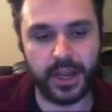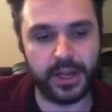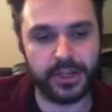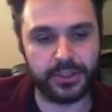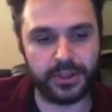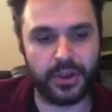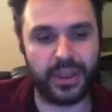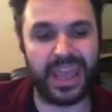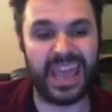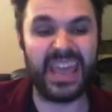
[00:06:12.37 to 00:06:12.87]

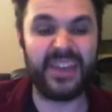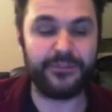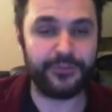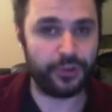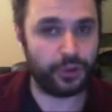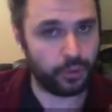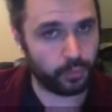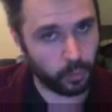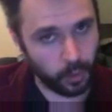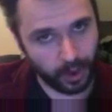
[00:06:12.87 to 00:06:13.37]
So if
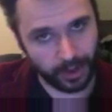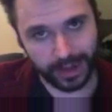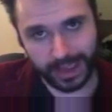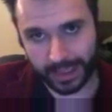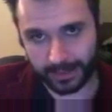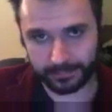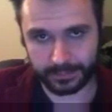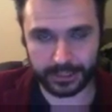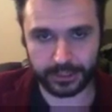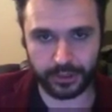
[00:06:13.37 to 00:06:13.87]
you want
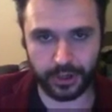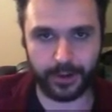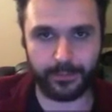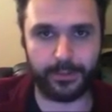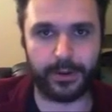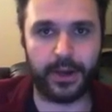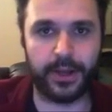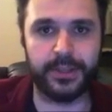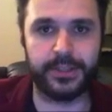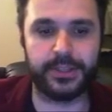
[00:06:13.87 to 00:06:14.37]
empty
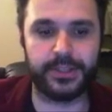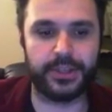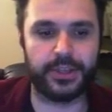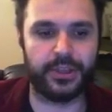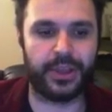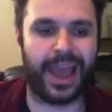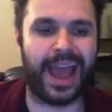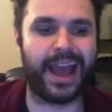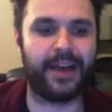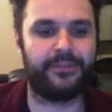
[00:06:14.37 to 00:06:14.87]
drop pods,
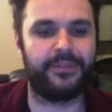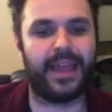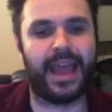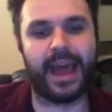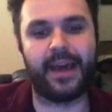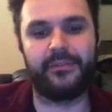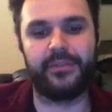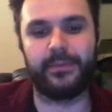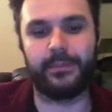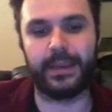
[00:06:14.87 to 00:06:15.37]
you have to
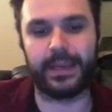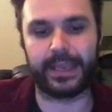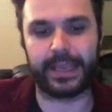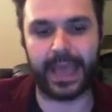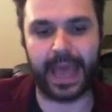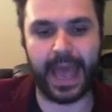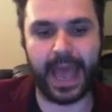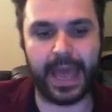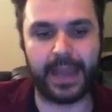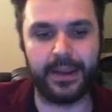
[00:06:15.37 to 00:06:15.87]
have them in a
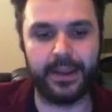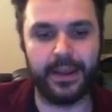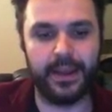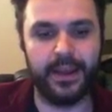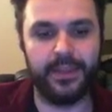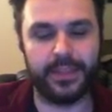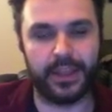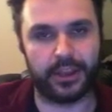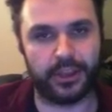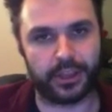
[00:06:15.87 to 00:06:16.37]
CAD
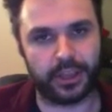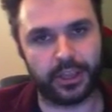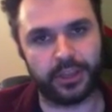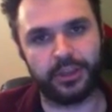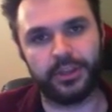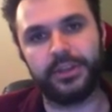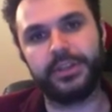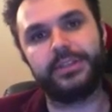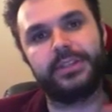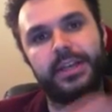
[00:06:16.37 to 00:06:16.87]
that you can
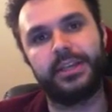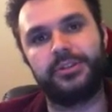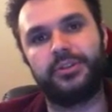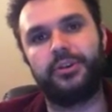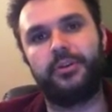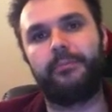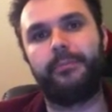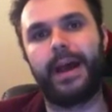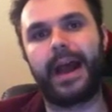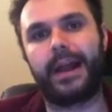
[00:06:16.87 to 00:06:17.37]
use as
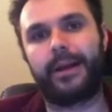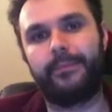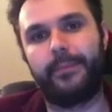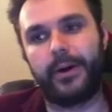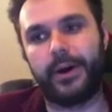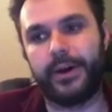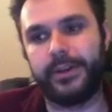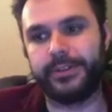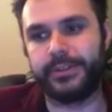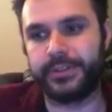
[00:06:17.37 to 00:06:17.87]
your back
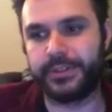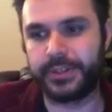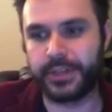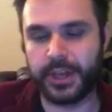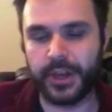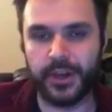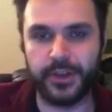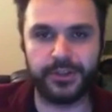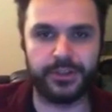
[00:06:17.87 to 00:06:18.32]
pods,